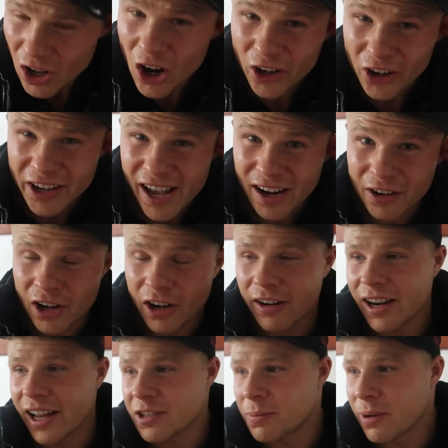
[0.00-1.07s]
I got a yellow
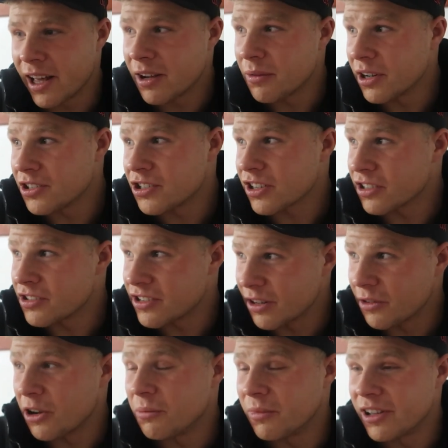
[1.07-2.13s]
card last play, which I
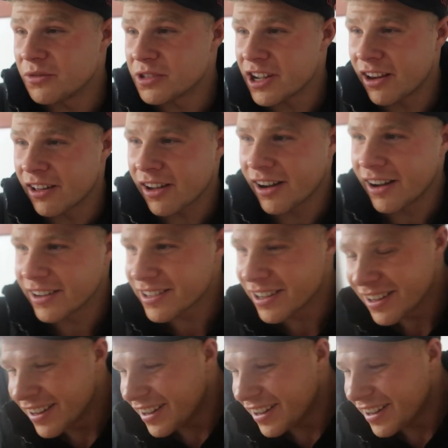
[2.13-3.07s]
still don't believe is a yellow card.